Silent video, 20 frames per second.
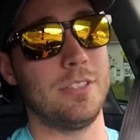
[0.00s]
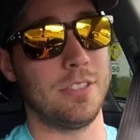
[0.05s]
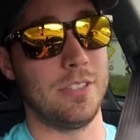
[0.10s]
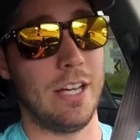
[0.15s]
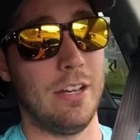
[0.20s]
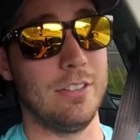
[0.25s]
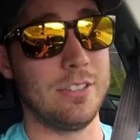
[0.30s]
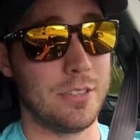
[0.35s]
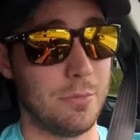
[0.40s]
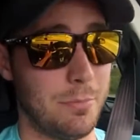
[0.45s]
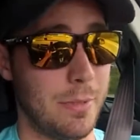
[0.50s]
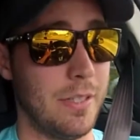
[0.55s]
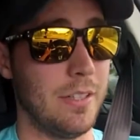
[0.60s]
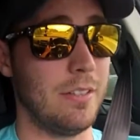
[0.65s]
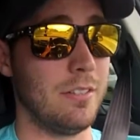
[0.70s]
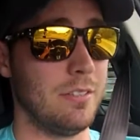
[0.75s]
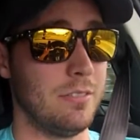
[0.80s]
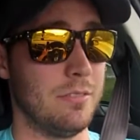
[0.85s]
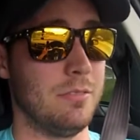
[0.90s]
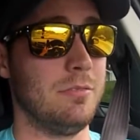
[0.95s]
So that was the big
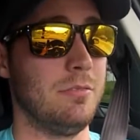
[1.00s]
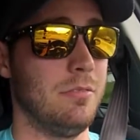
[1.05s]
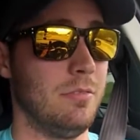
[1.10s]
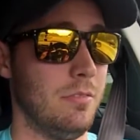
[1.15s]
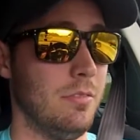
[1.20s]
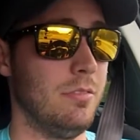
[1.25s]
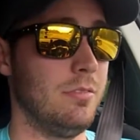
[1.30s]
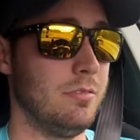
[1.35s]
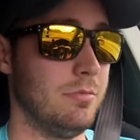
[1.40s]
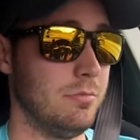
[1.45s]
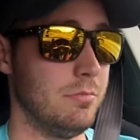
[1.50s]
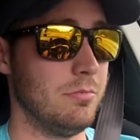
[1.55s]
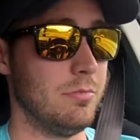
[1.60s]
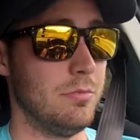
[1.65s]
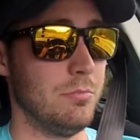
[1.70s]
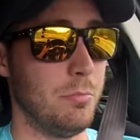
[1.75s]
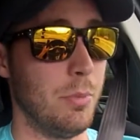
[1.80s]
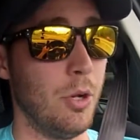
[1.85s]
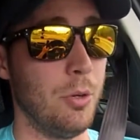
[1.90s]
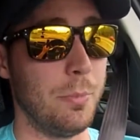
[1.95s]

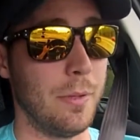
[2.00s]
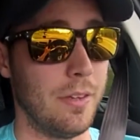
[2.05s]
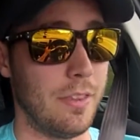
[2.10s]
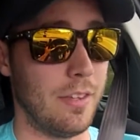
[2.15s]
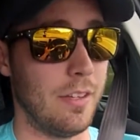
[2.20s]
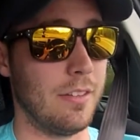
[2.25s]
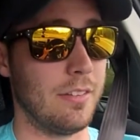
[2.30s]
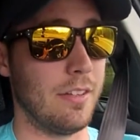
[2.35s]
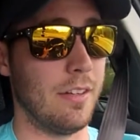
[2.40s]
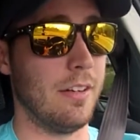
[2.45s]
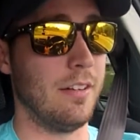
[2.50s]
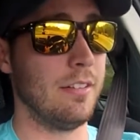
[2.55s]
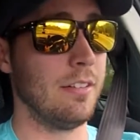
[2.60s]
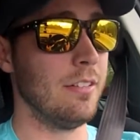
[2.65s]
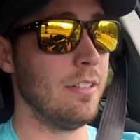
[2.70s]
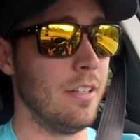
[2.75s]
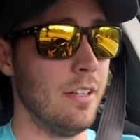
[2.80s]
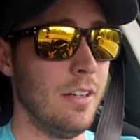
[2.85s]
poopy thing there.